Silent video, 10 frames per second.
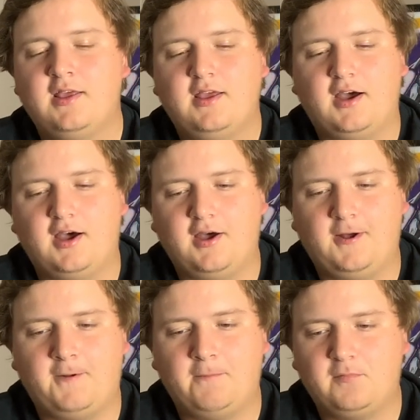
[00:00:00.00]

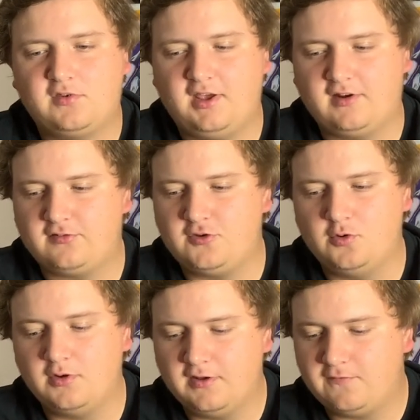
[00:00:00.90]
to
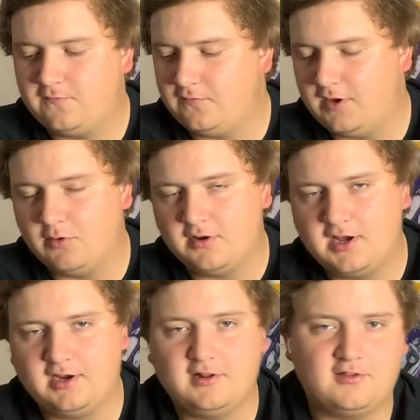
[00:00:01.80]
execute if they were to
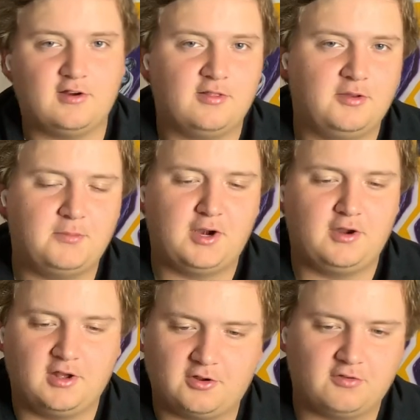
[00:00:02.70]
not get it there. And then
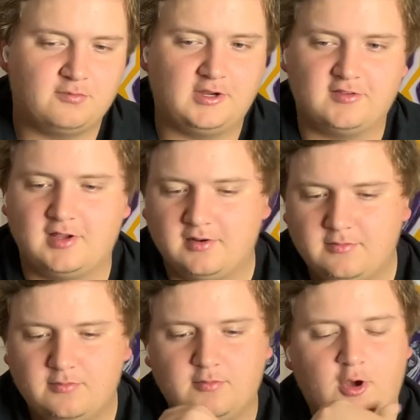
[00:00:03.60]
Berryon goes and makes that
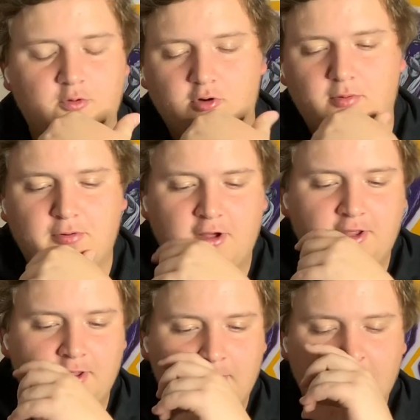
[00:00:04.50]
unreal
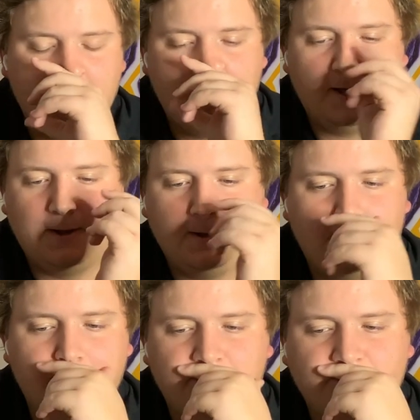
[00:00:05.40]
play.
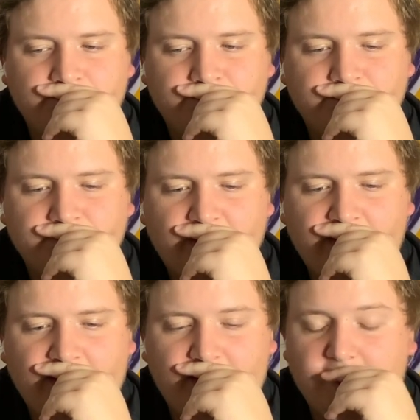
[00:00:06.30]

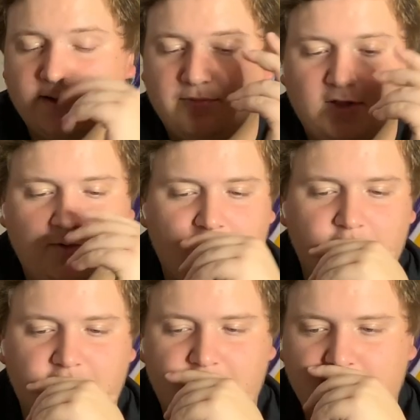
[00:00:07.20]
And yeah,
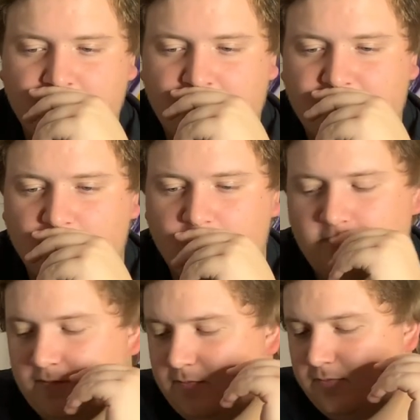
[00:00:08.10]
it made
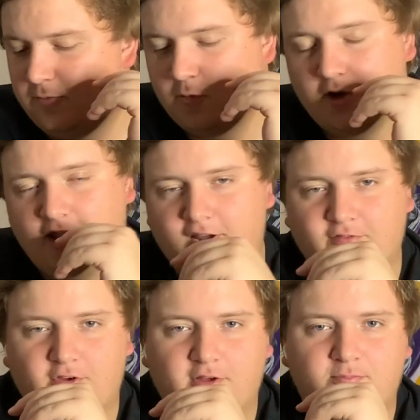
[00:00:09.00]
for one heck of
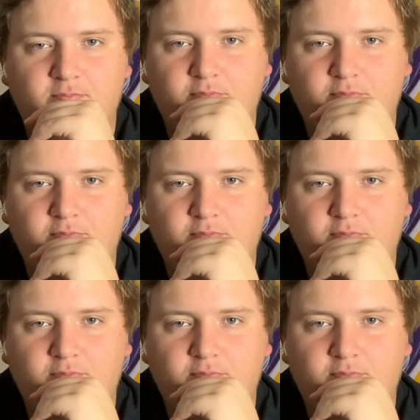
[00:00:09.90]
a